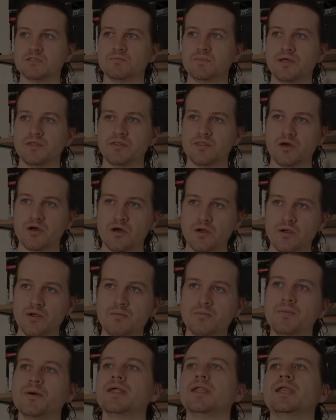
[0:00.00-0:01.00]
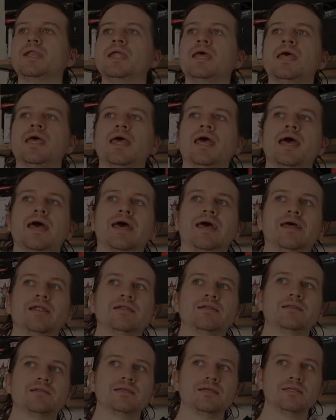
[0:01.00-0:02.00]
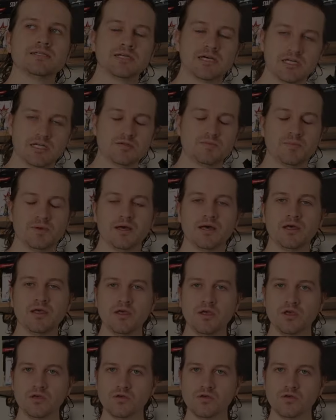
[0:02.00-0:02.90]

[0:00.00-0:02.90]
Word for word: but the home button and the touch bar,